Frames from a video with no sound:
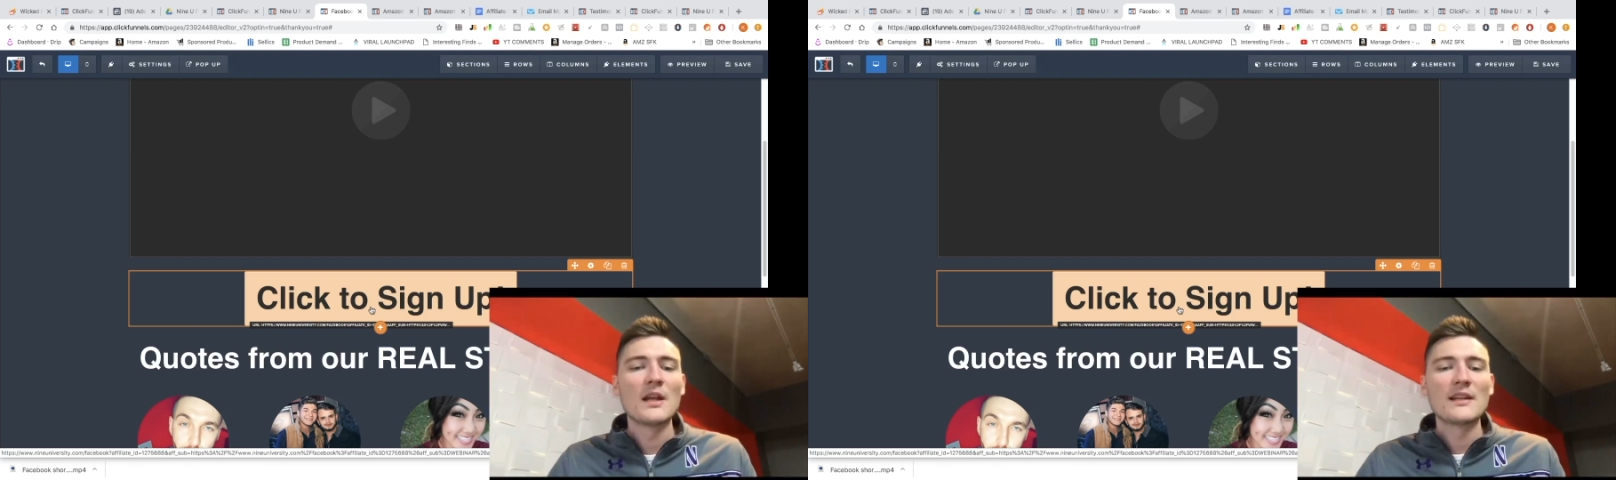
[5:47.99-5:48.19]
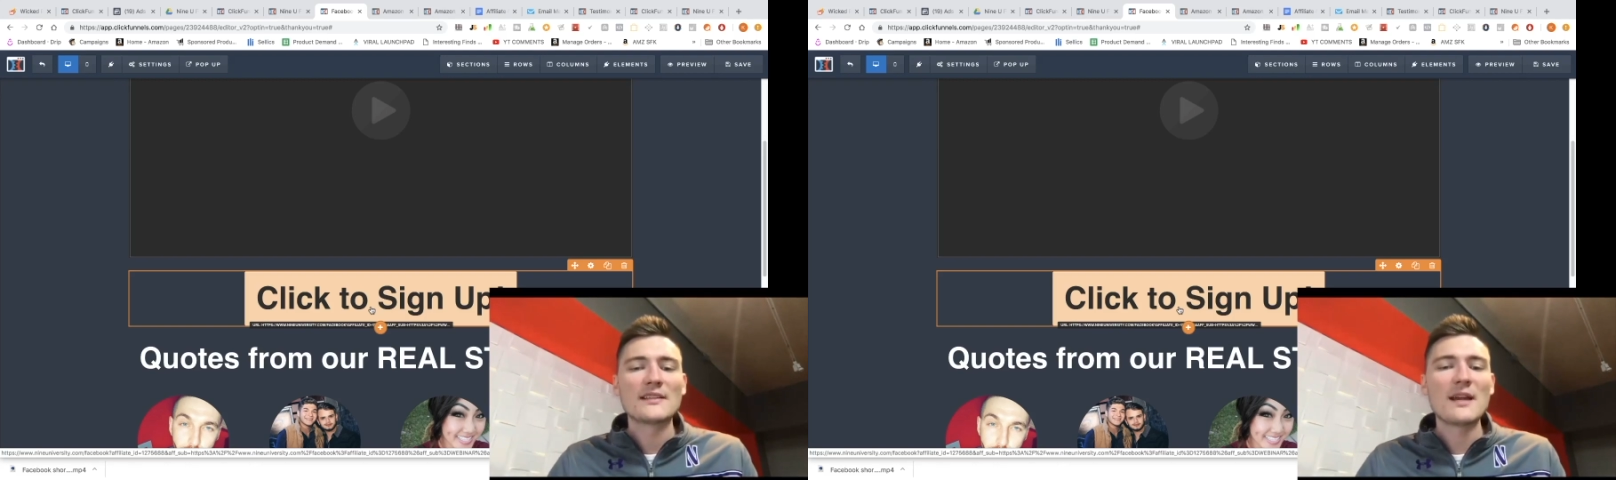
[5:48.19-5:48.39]

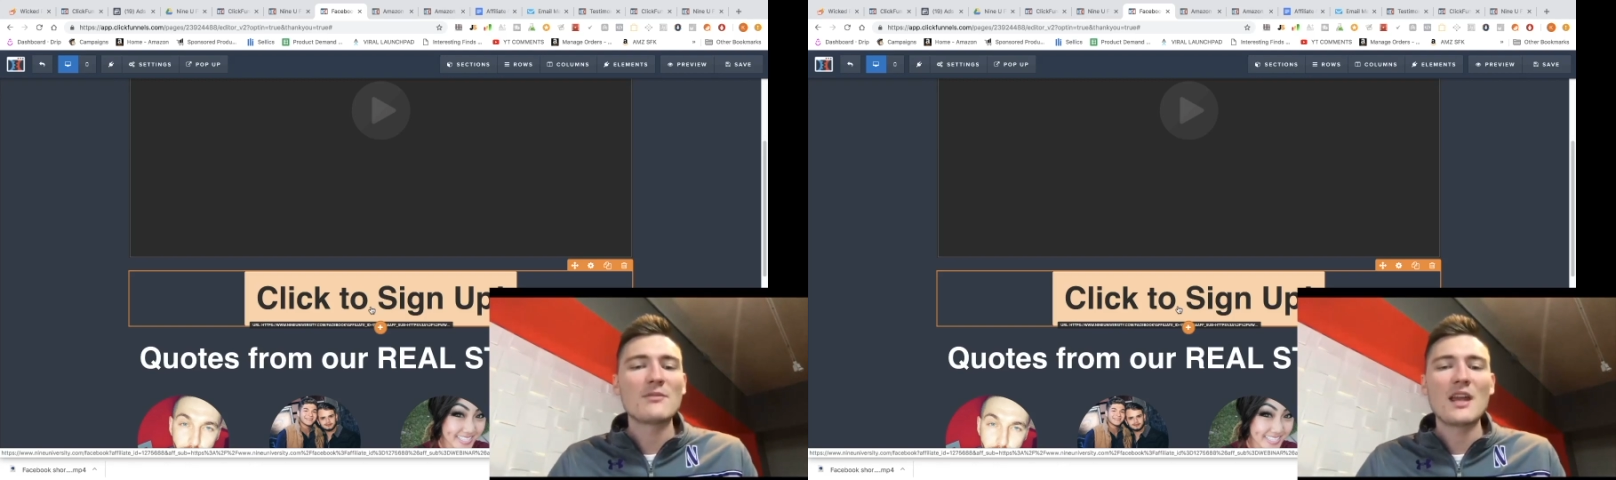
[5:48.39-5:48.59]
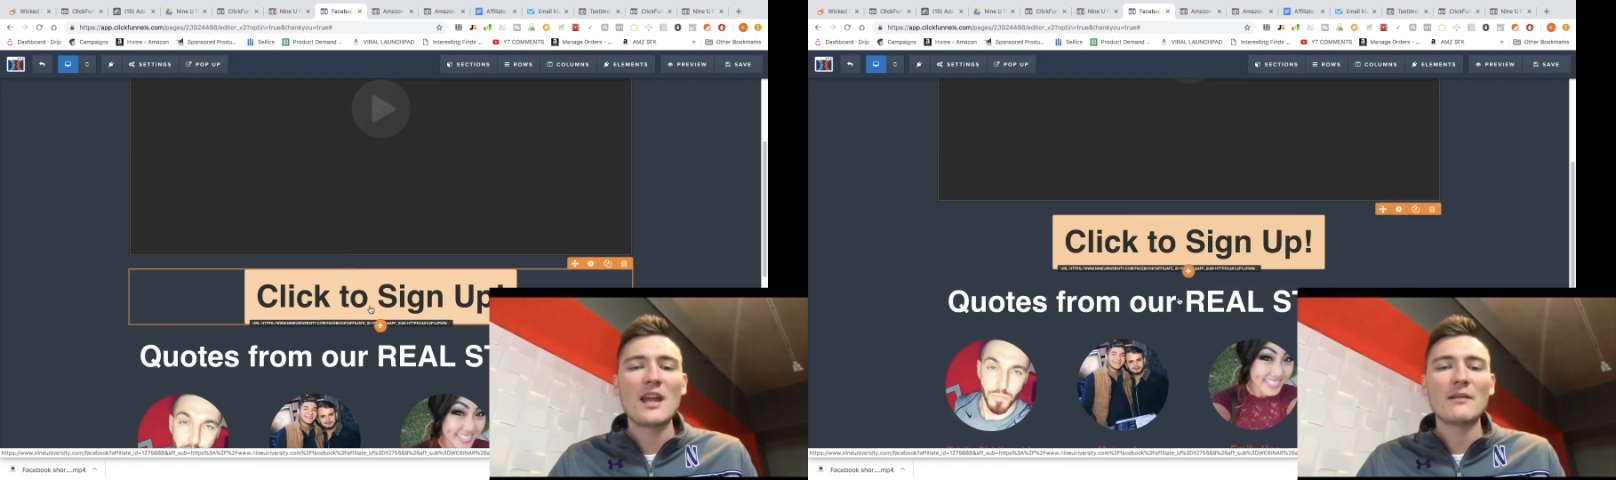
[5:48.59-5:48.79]
Same
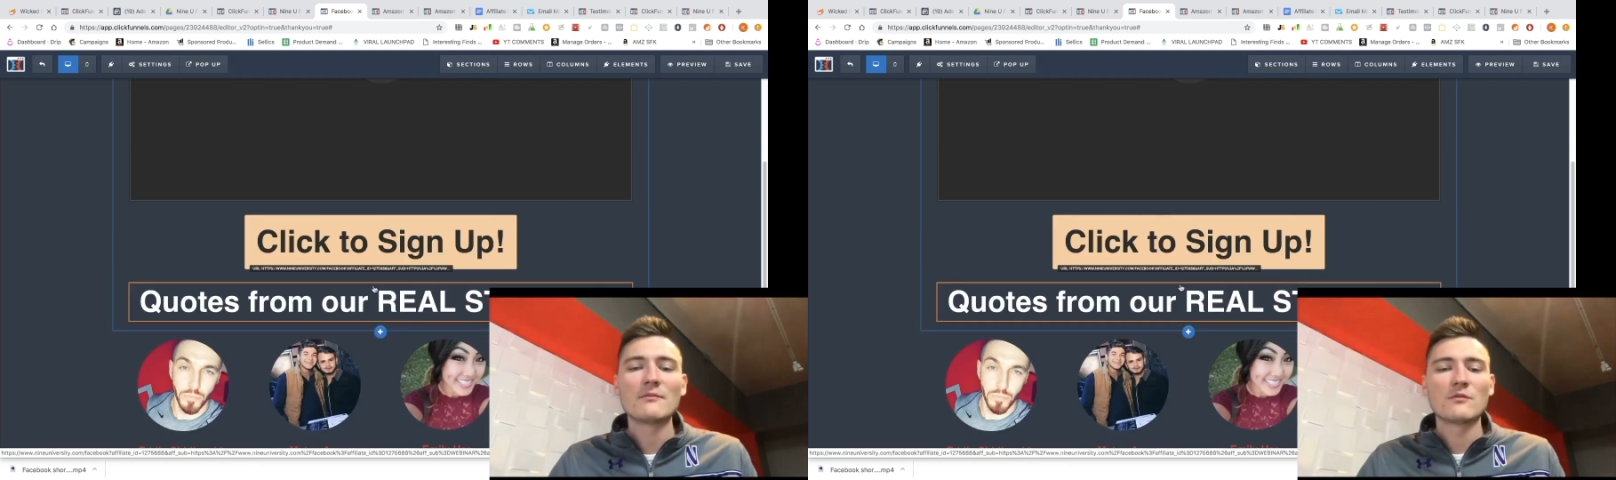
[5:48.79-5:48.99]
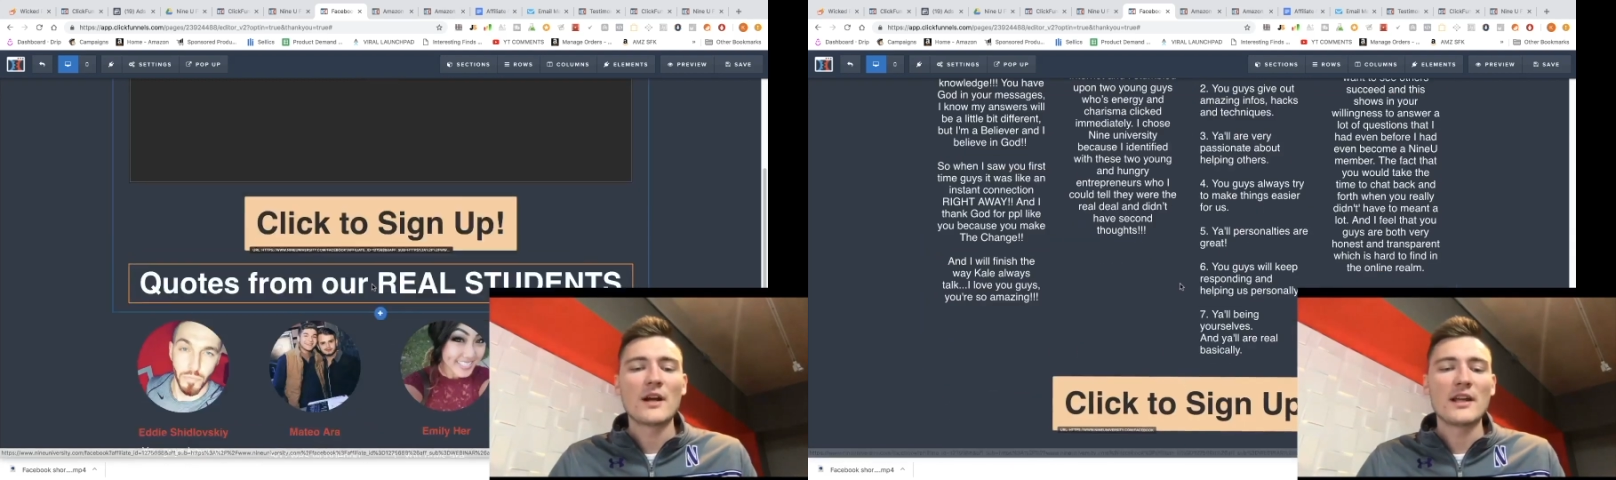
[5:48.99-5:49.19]
thing
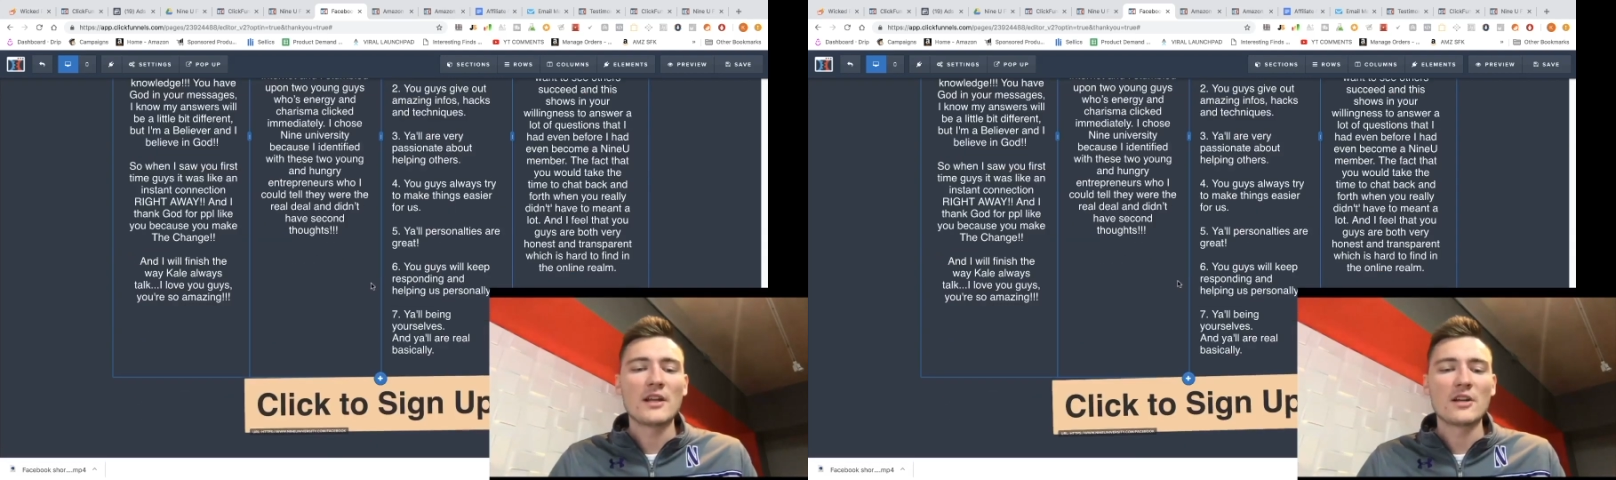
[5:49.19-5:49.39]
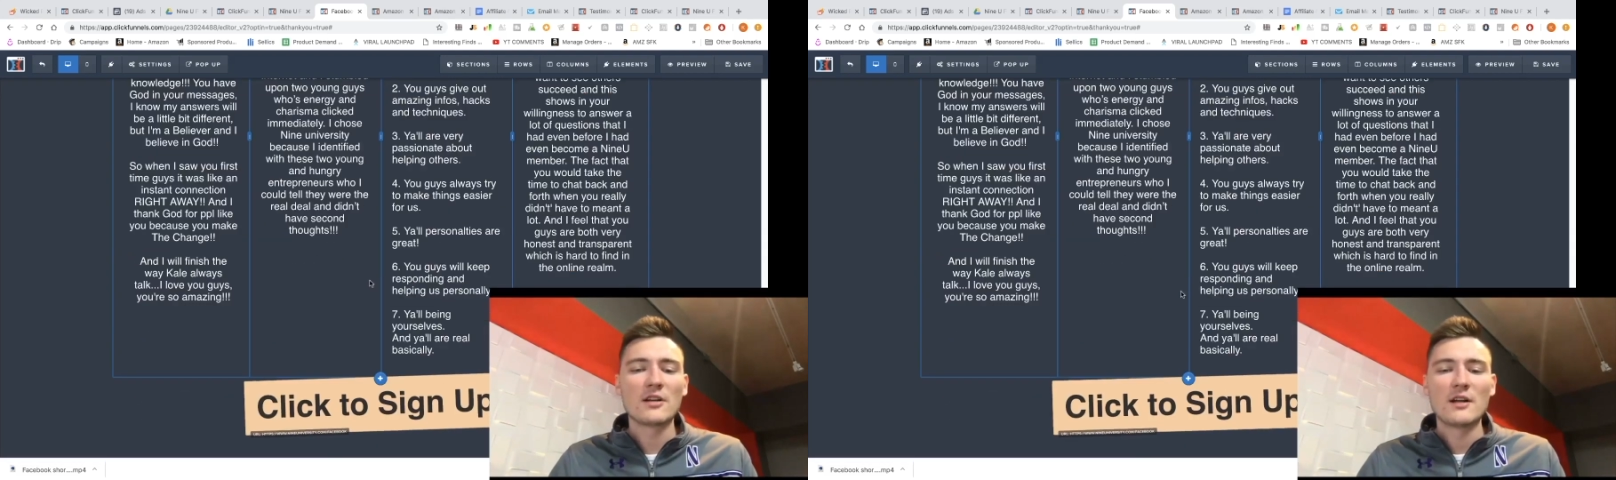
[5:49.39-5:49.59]
right
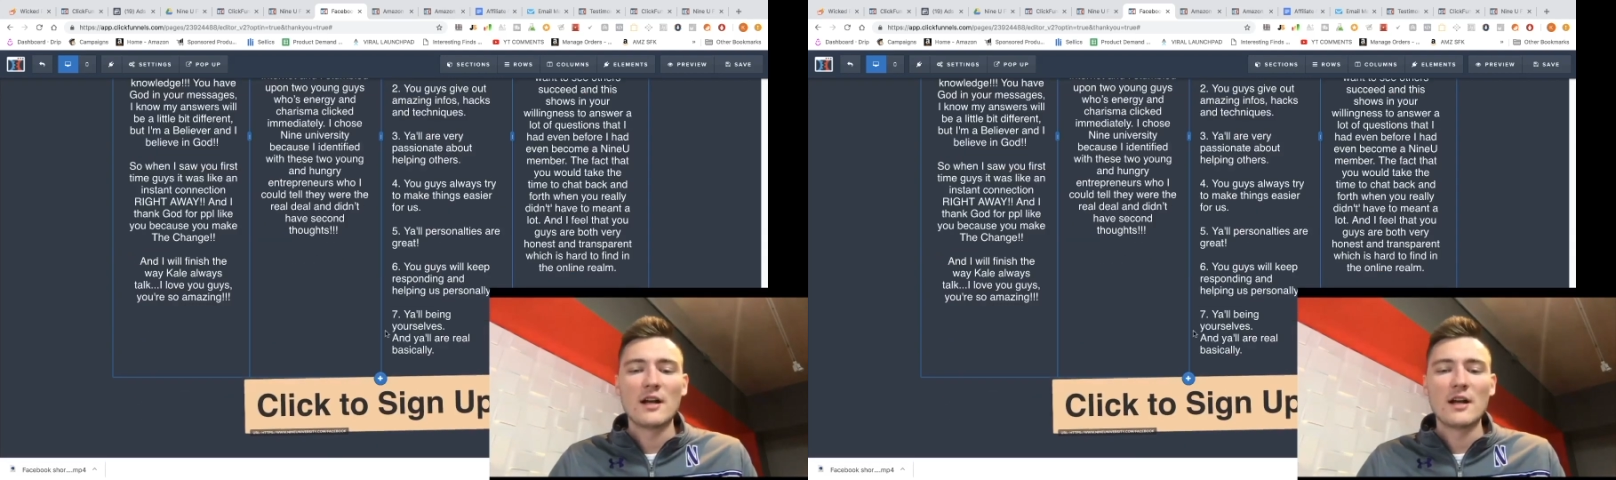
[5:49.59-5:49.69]
here,